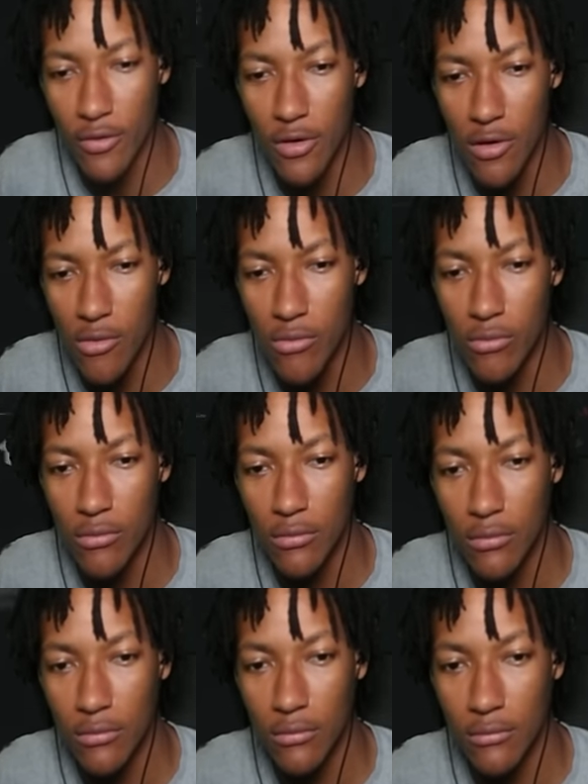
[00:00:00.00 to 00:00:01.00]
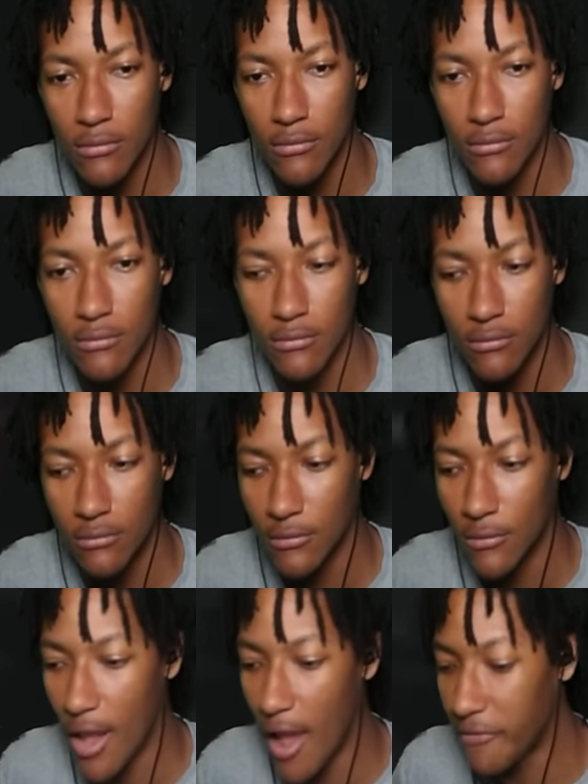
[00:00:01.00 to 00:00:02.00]
know.
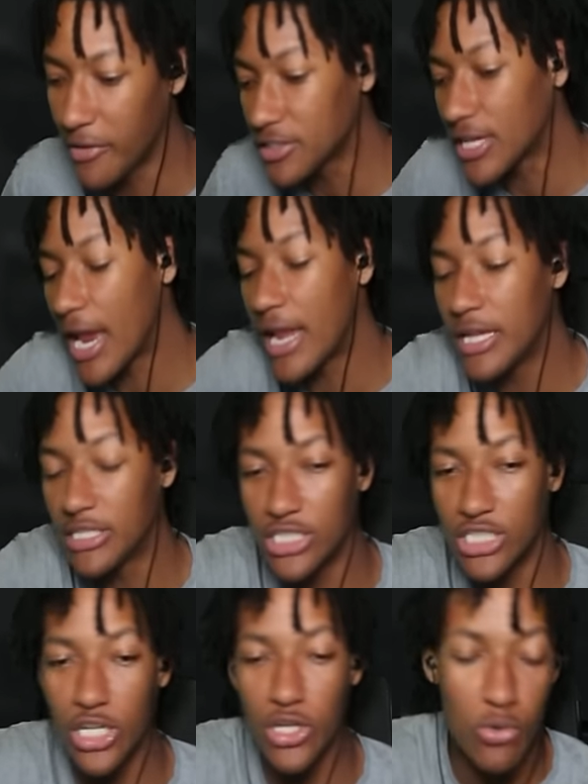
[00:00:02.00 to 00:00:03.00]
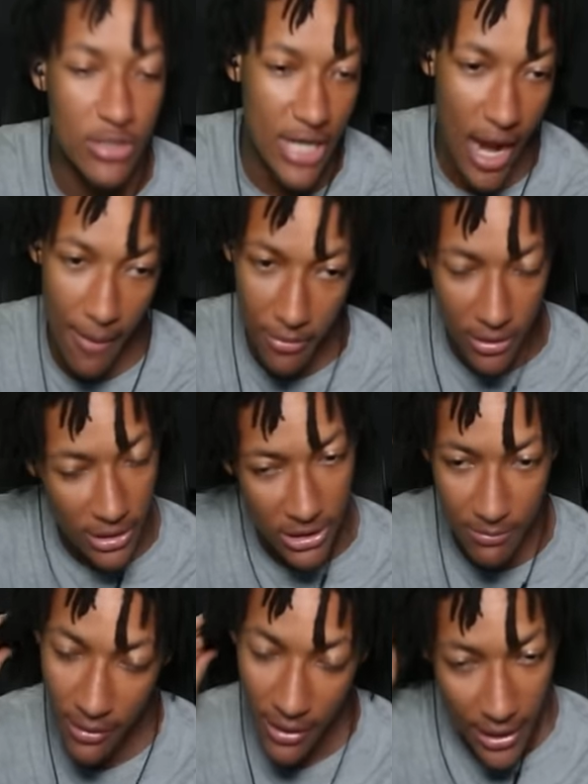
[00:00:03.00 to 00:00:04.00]
If they're saying this is a new chapter, this
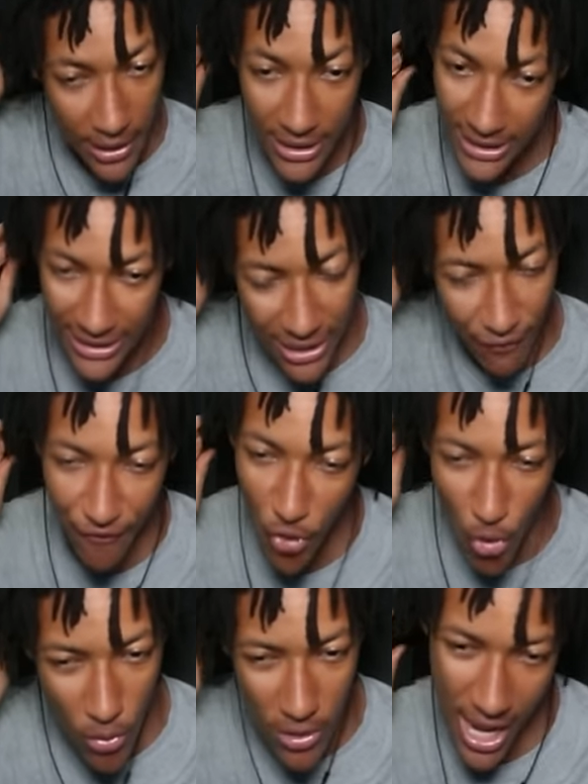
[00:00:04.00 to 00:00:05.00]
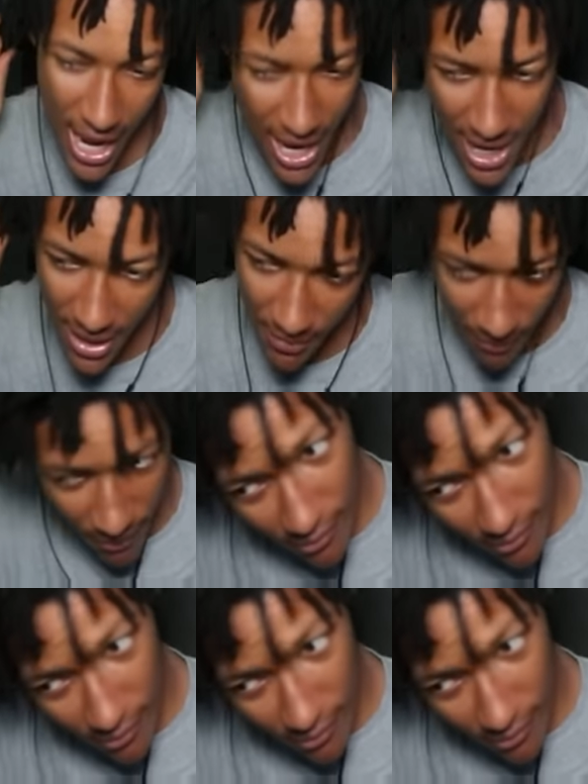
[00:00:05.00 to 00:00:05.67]
this is the full game.